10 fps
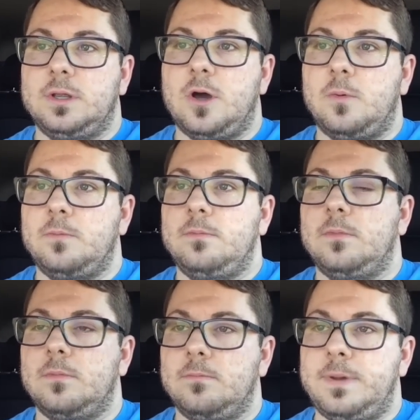you know,
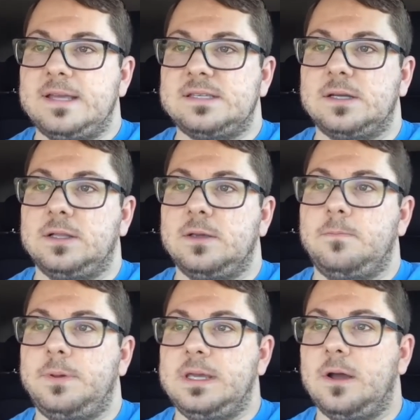basically
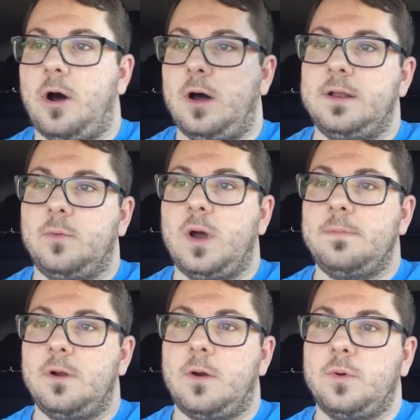be on a
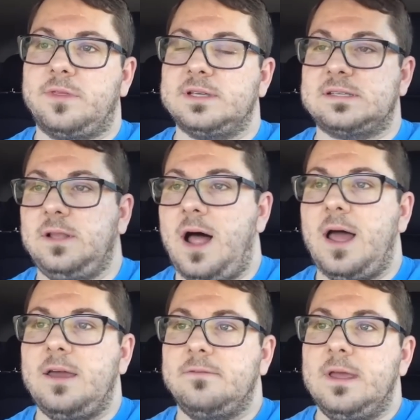webinar with us
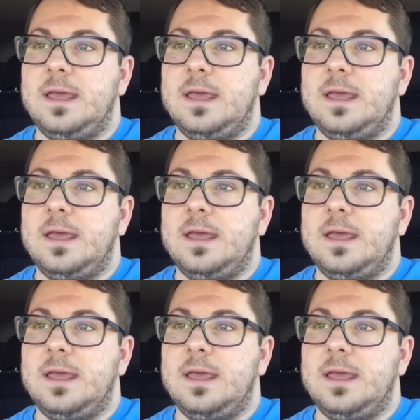live